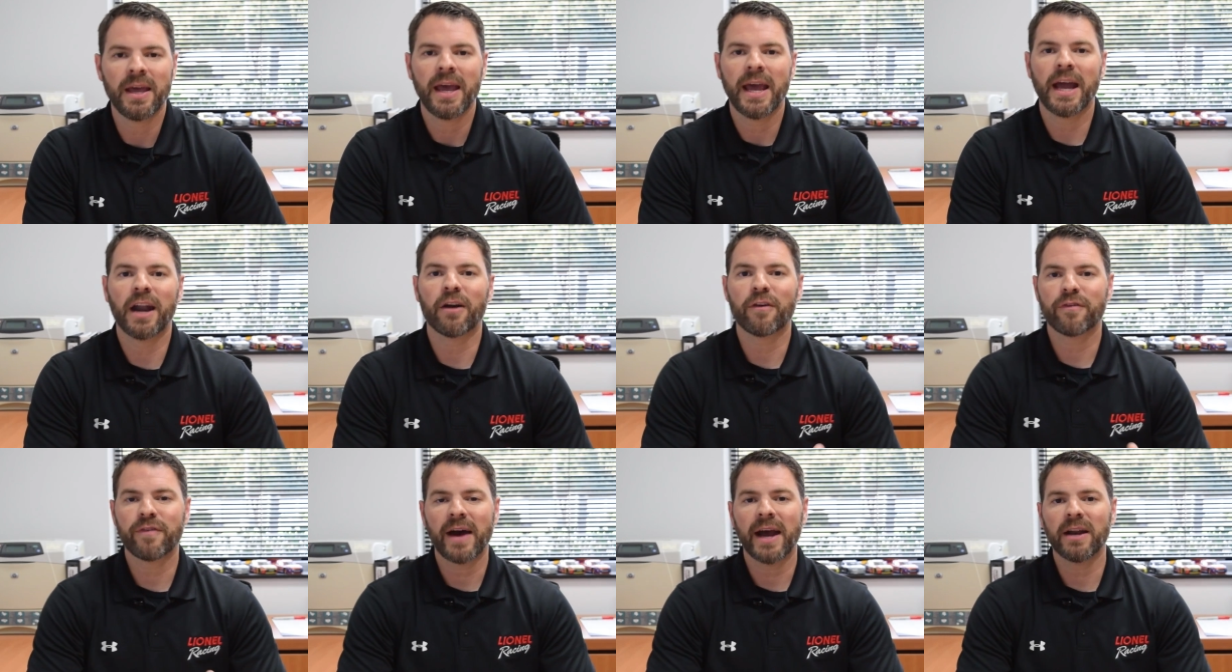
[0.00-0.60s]
And
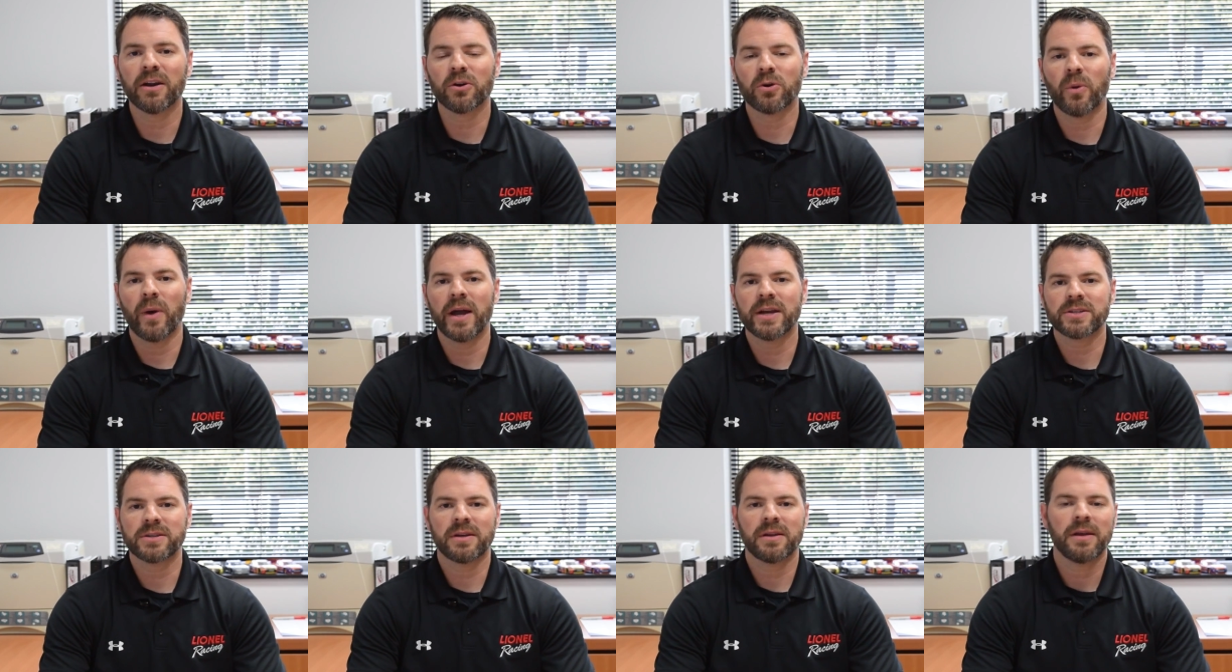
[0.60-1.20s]
our final
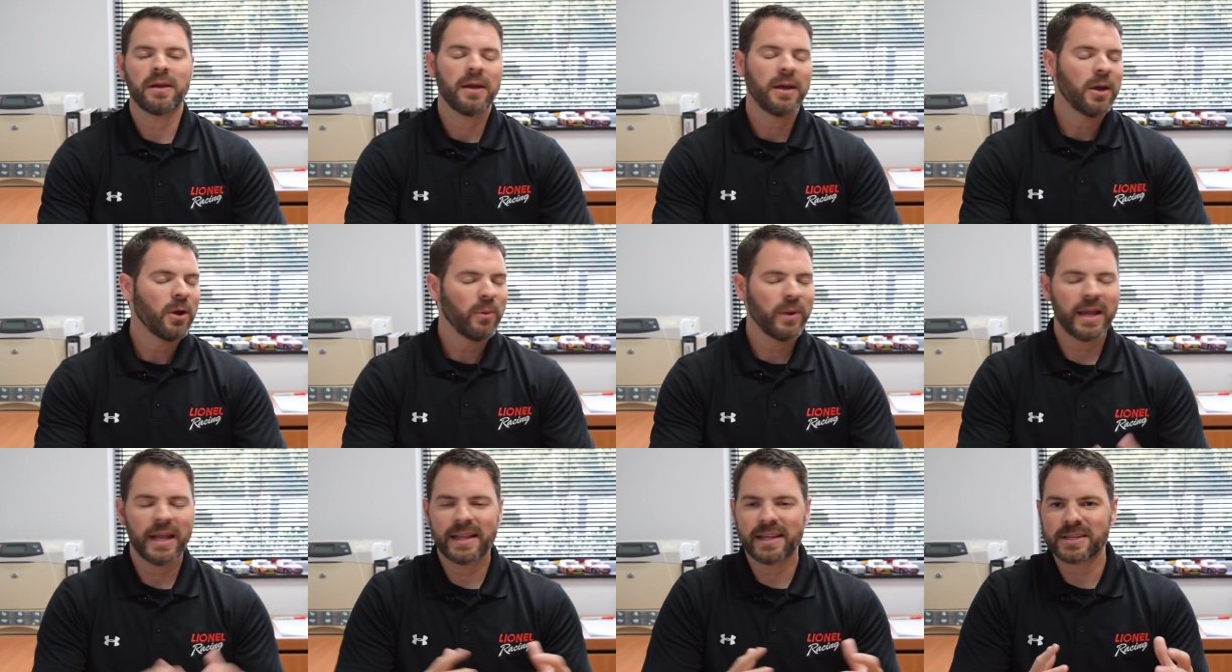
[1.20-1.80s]
question,
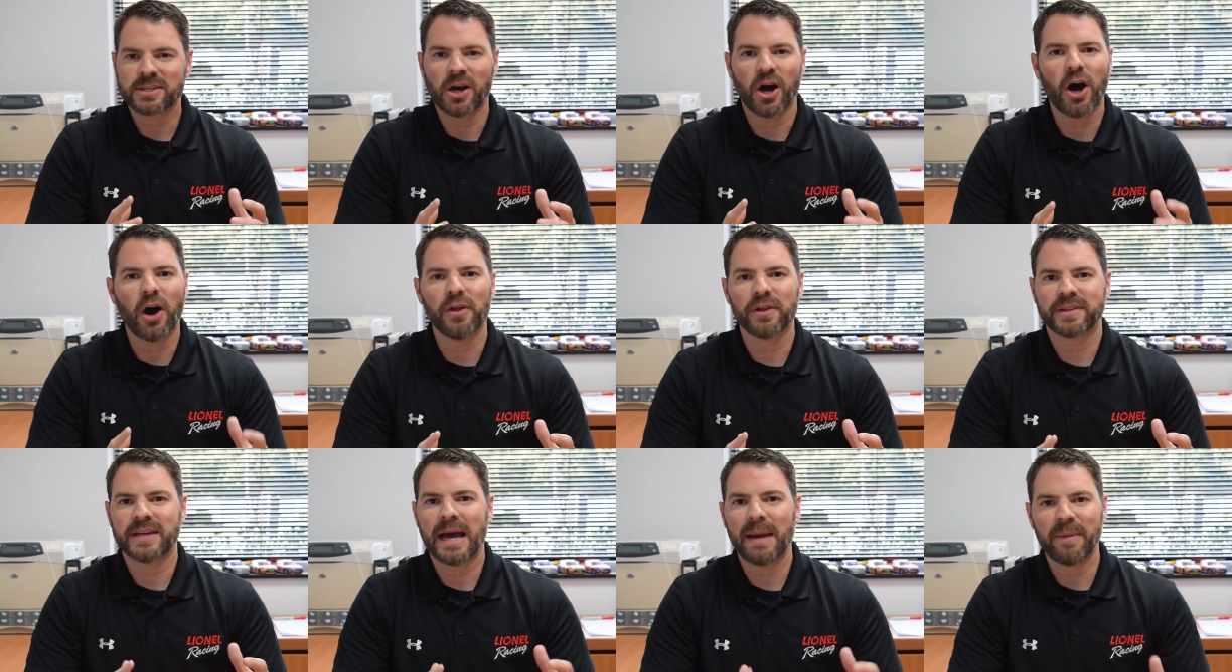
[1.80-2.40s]
we get this all
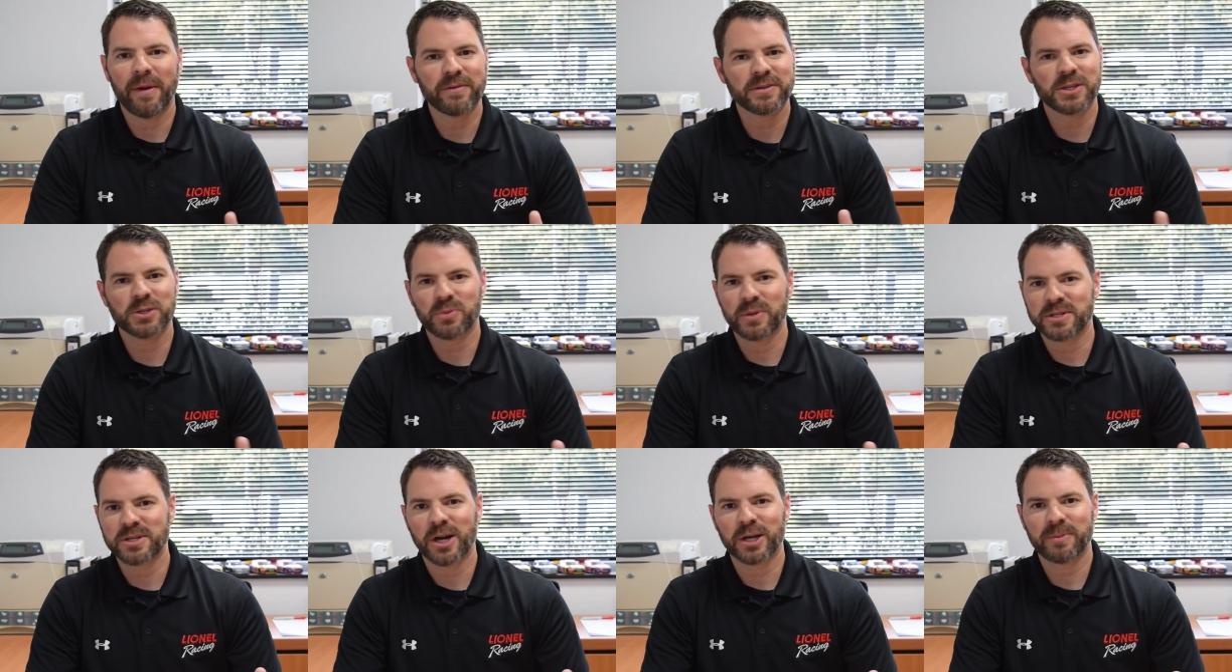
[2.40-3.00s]
the time ever since
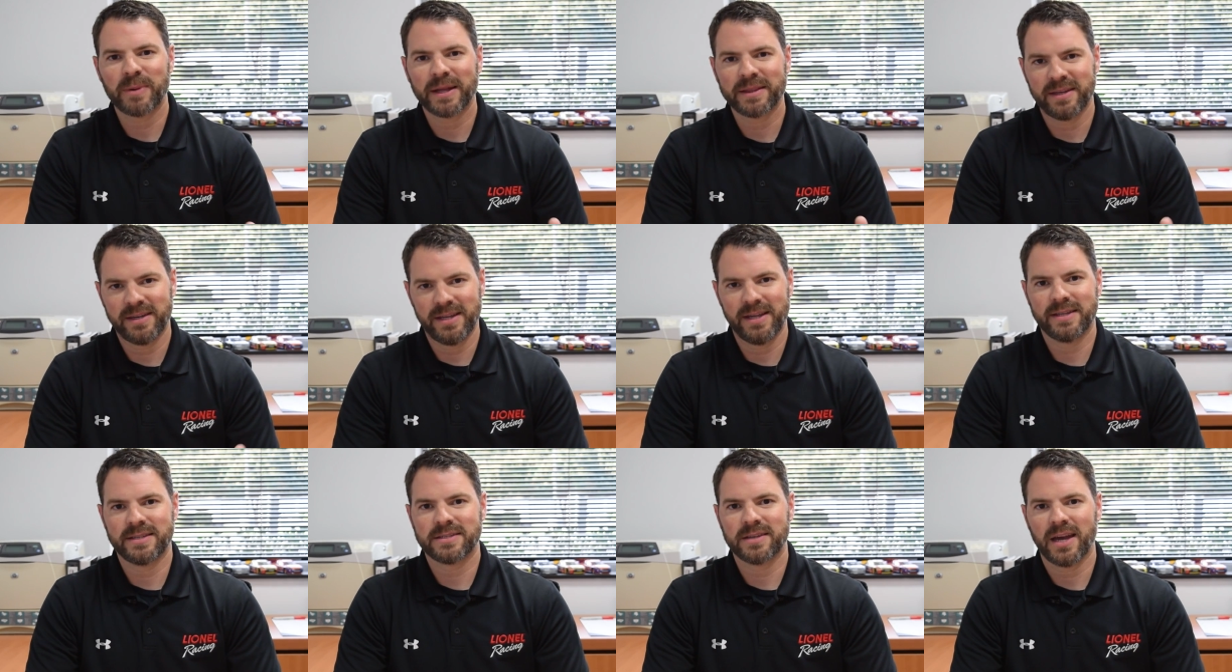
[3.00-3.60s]
we talked about the
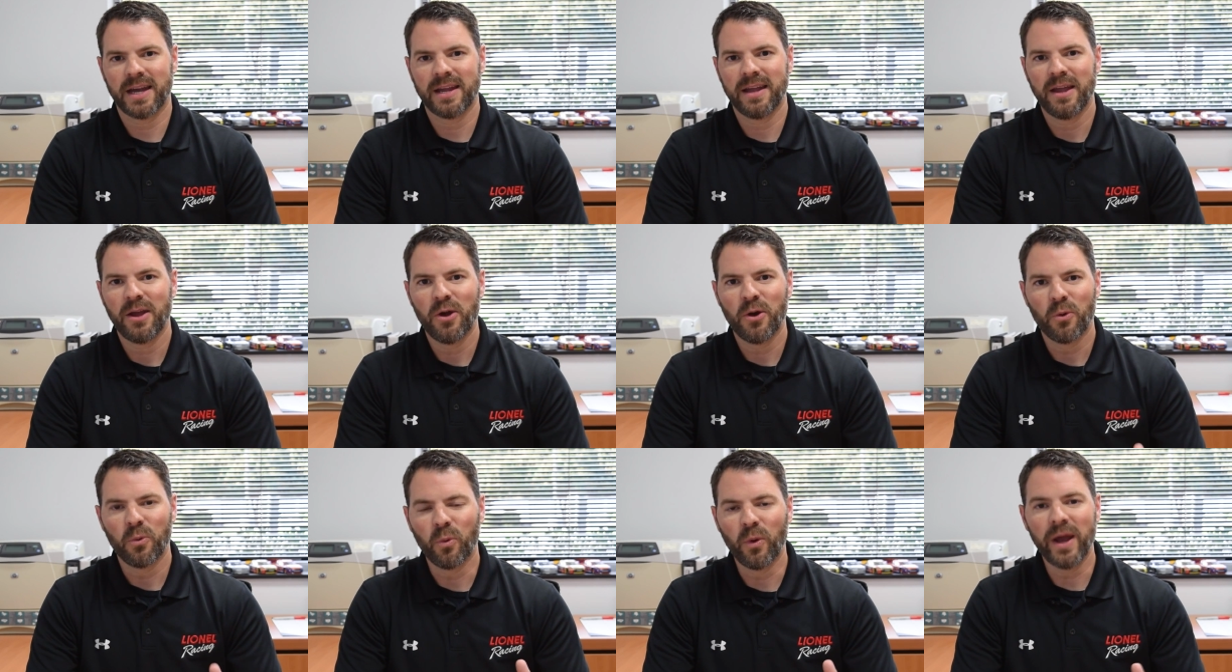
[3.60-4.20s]
Densite.
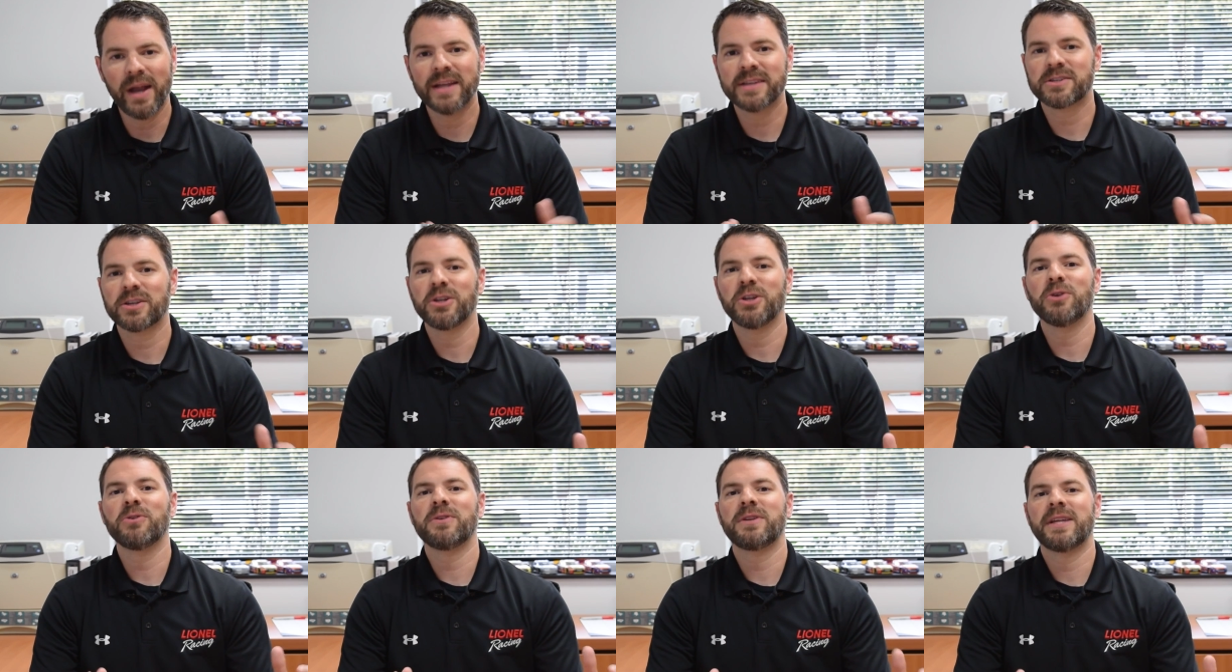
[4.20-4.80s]
When is a
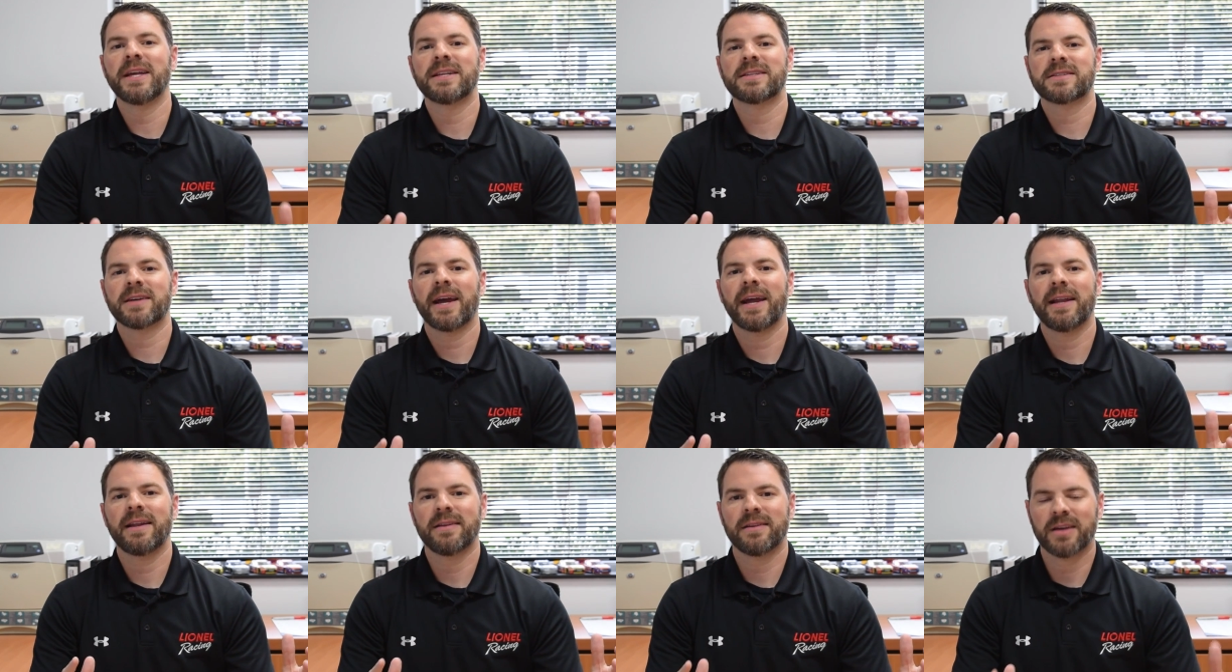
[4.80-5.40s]
new
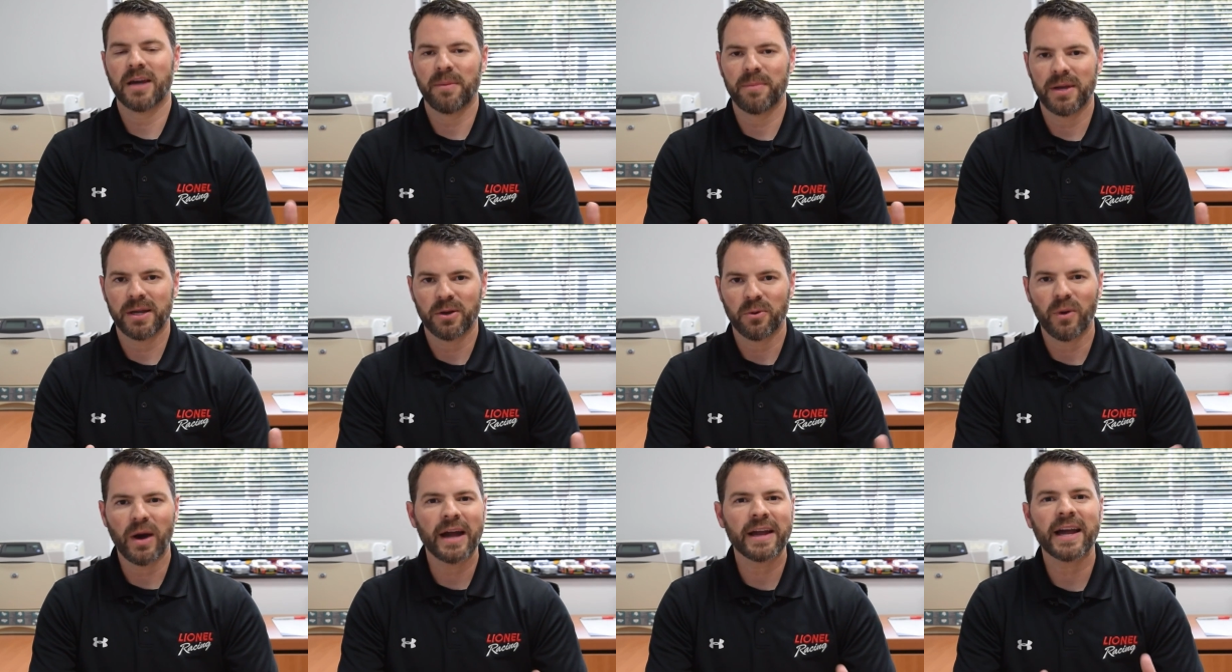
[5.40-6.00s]
Densite coming?
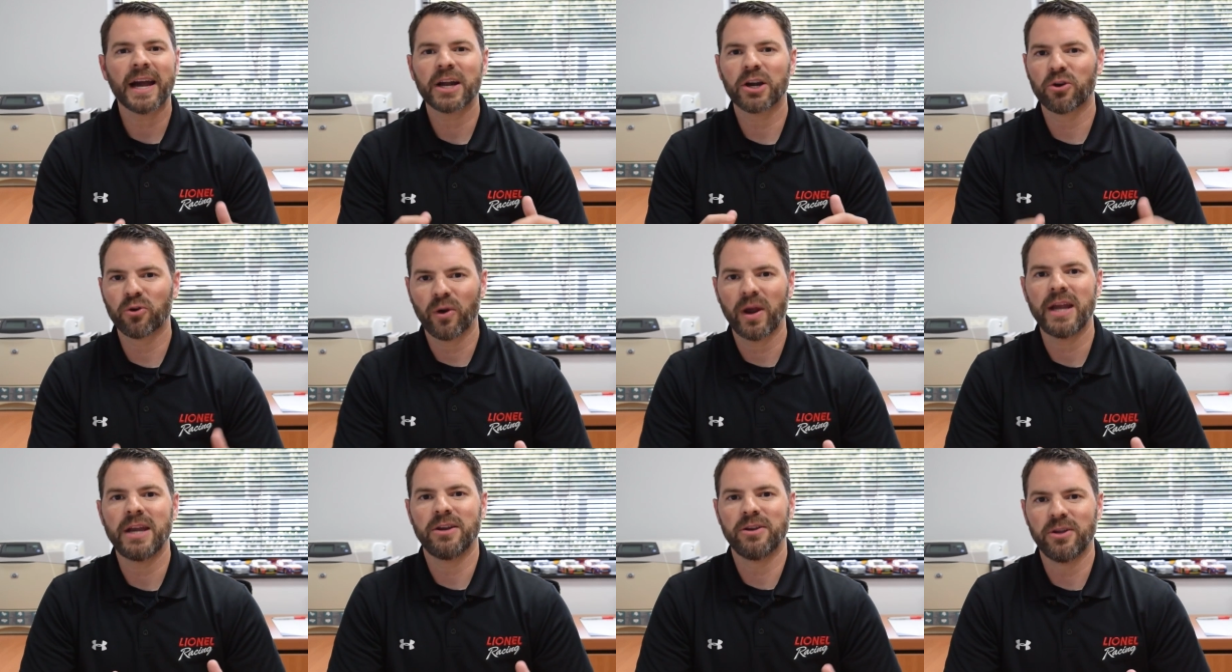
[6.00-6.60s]
Well, I got
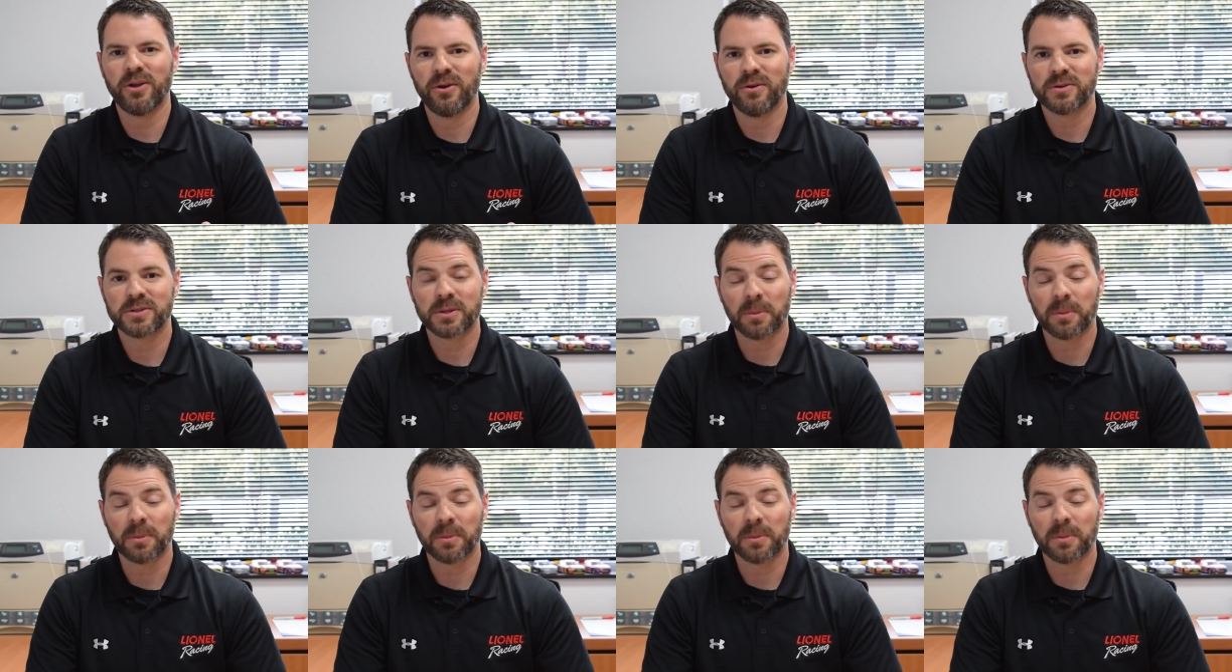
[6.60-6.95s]
great news.